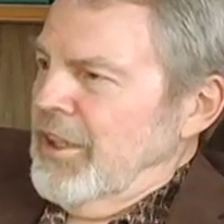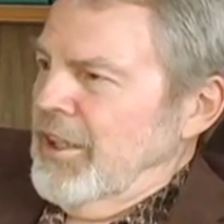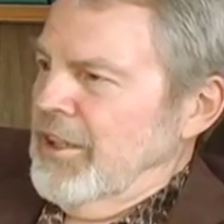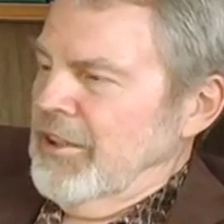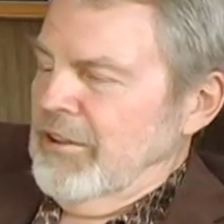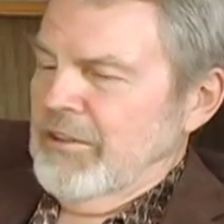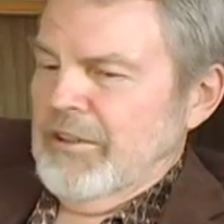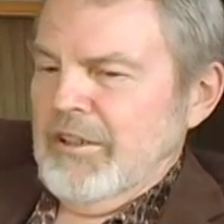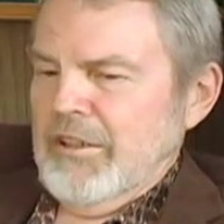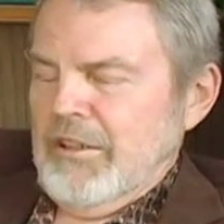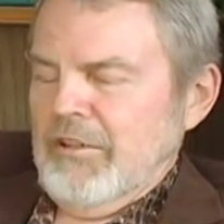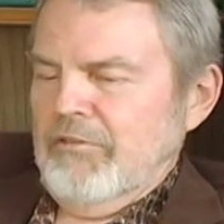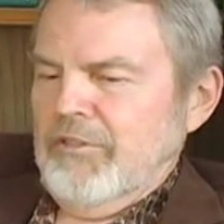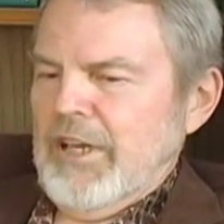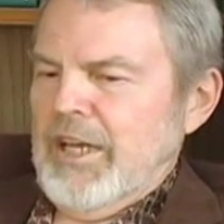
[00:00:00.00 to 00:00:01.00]
And
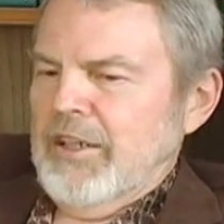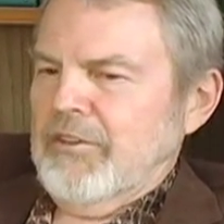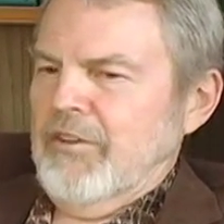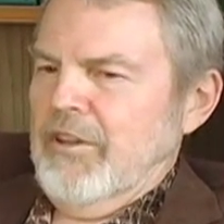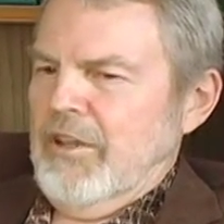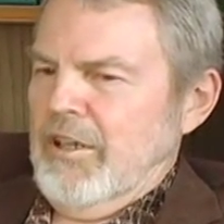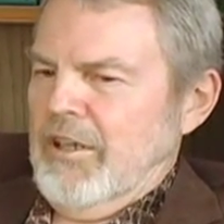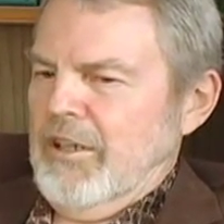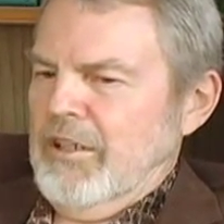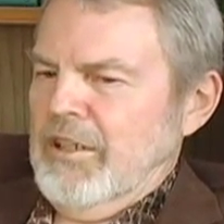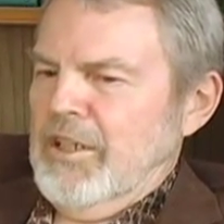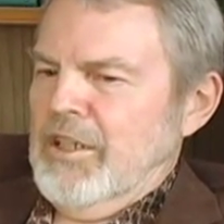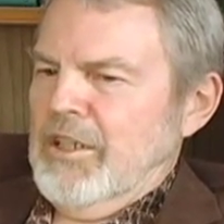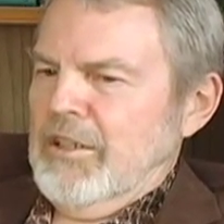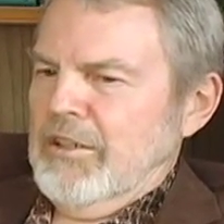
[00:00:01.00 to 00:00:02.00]
in fact, the
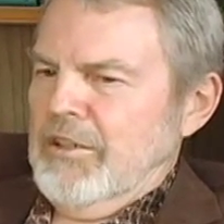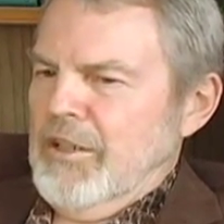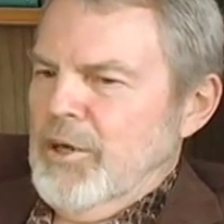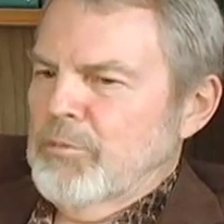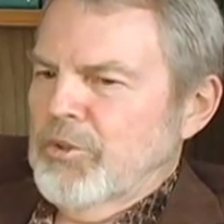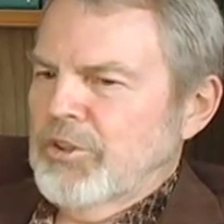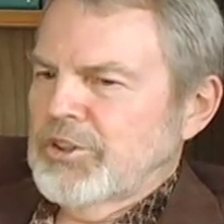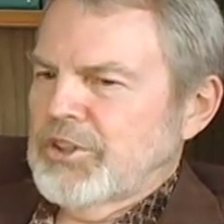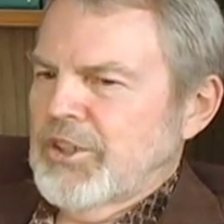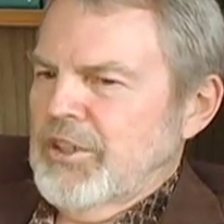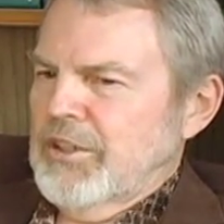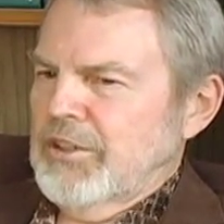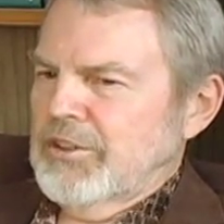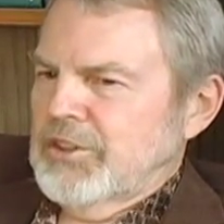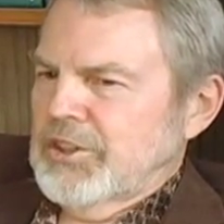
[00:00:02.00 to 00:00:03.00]
numbers
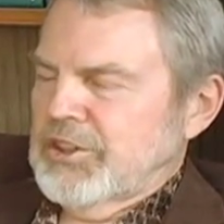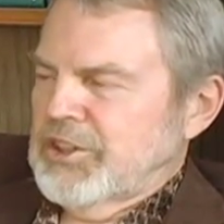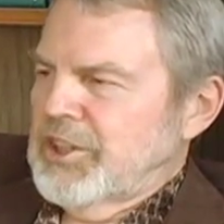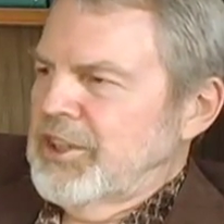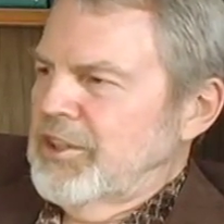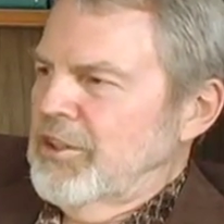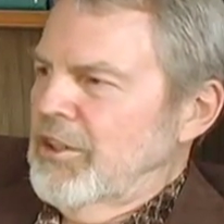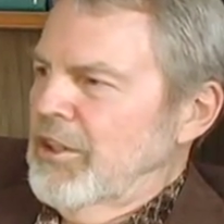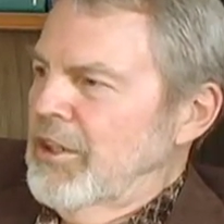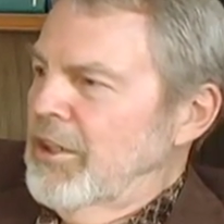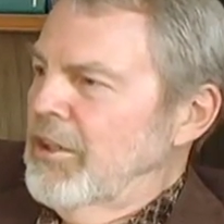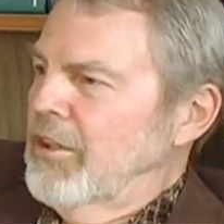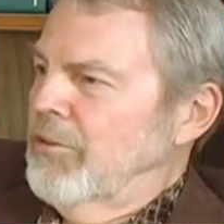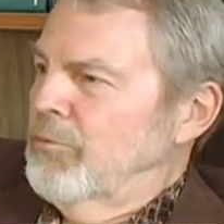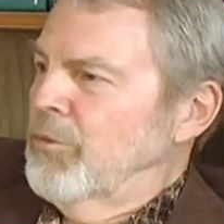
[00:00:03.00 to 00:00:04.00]
that succeed
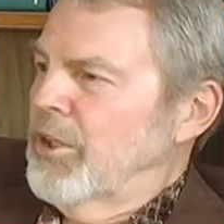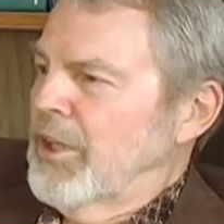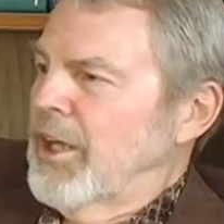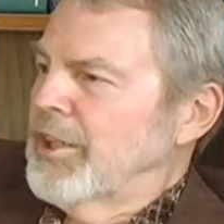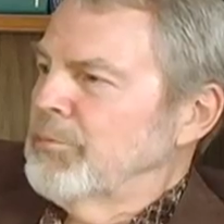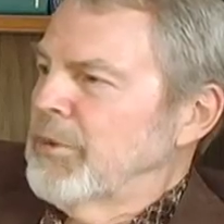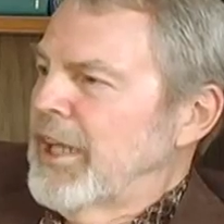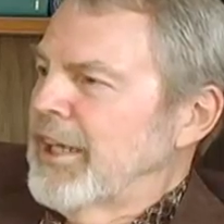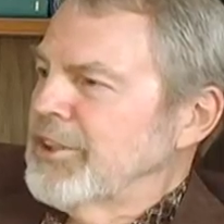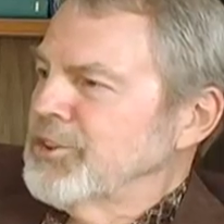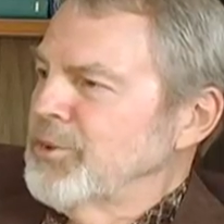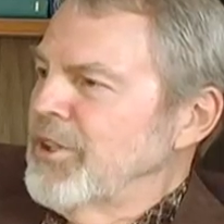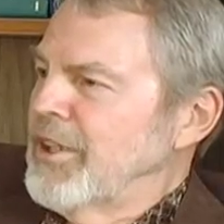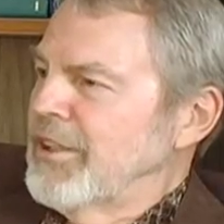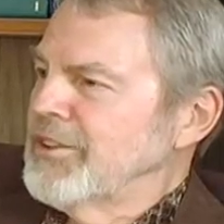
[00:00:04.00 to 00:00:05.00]
are like black
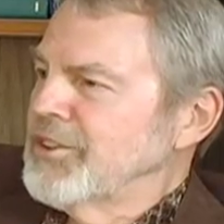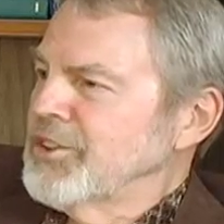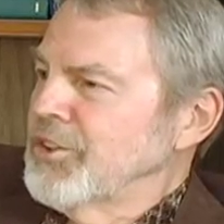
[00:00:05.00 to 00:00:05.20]
swans.